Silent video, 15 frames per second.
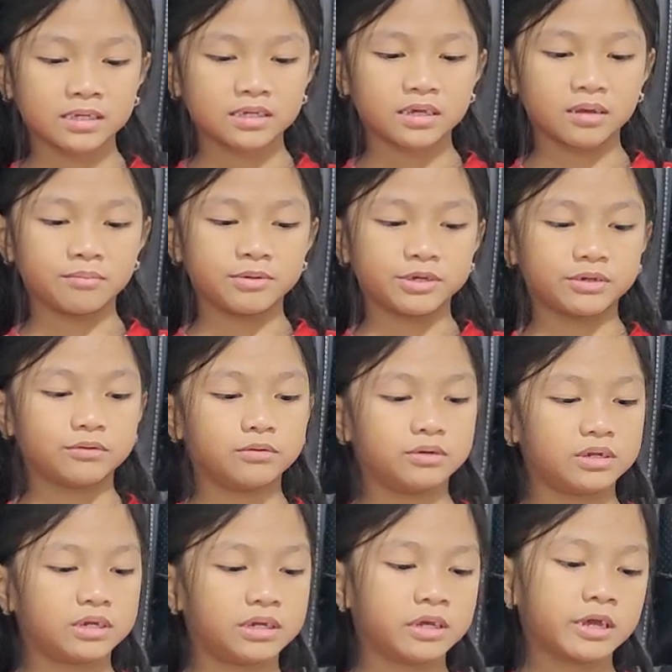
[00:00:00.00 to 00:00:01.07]
said Miss
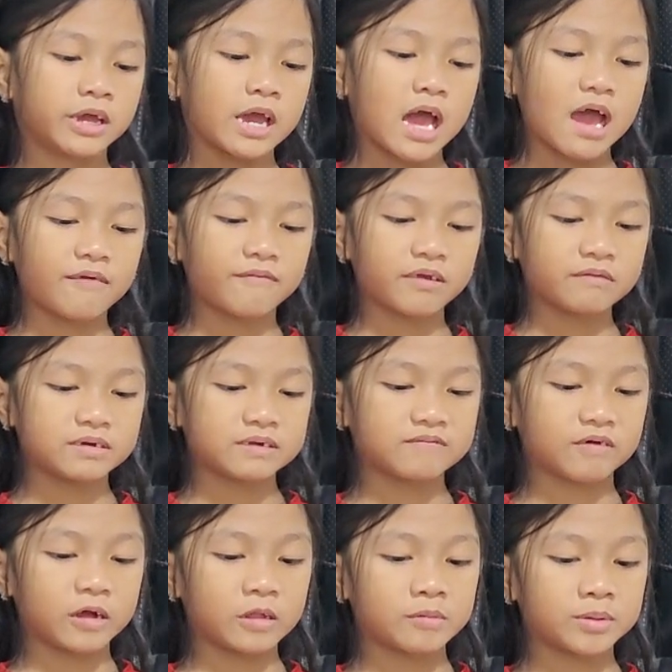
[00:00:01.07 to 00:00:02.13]
Hooty.
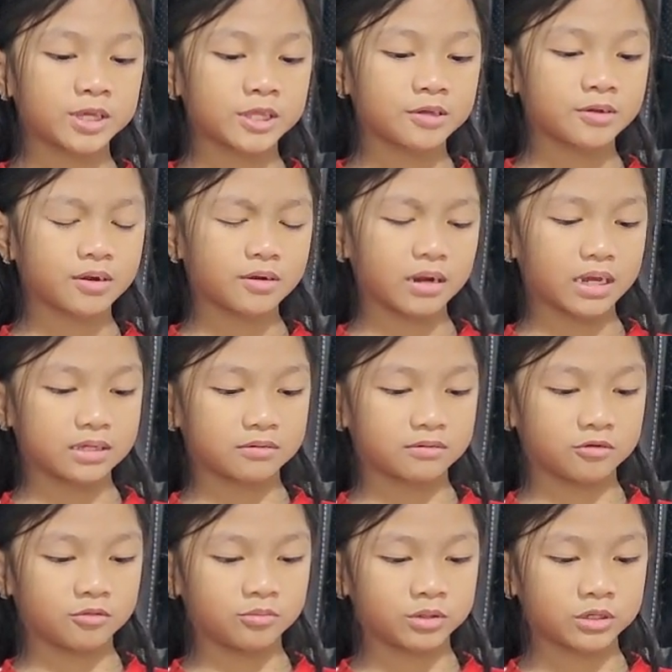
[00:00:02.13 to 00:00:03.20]
Everyone follow me to the
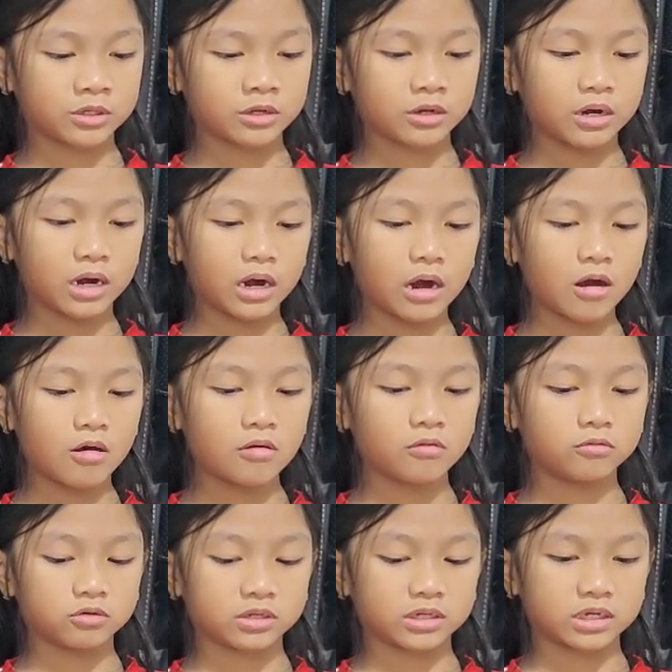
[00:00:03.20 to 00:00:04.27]
restrooms.
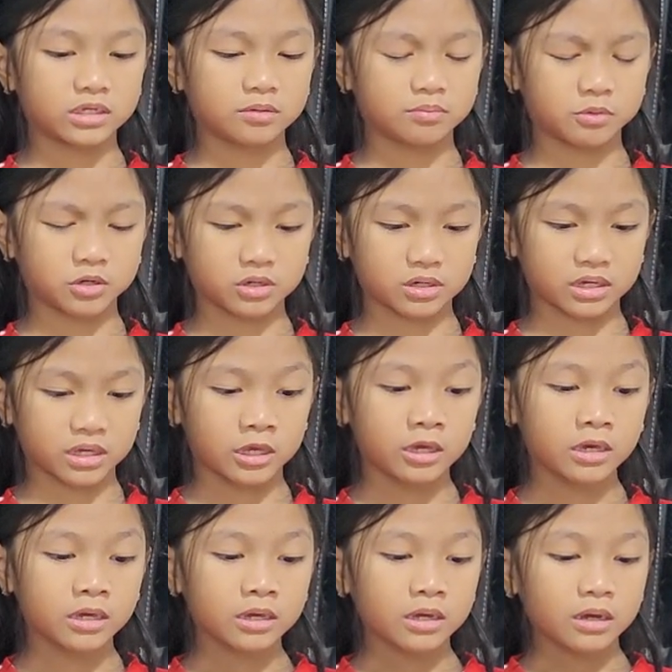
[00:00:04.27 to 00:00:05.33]
Oh, said Sparky.
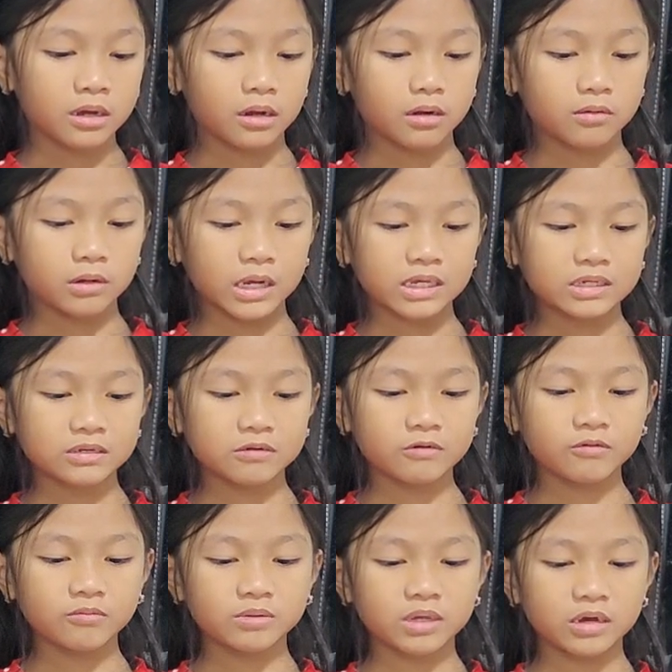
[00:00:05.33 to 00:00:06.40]
A
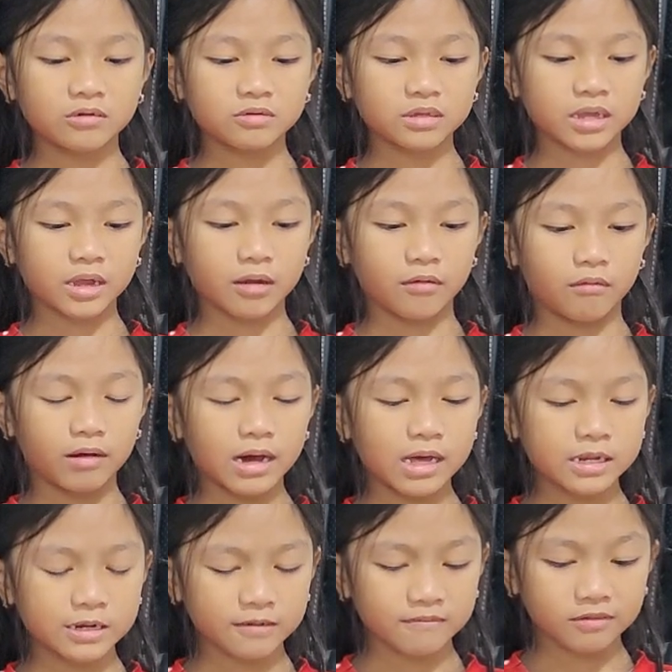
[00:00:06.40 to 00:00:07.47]
restroom sounds like a
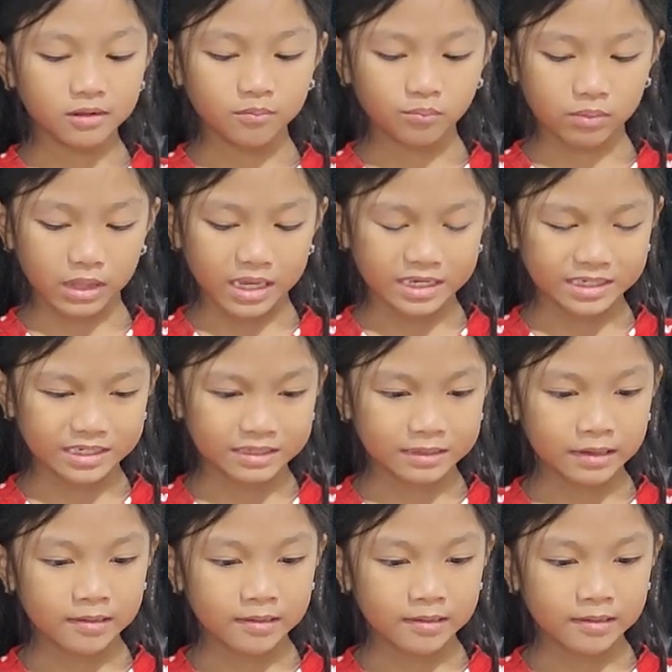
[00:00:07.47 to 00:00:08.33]
wonderful place.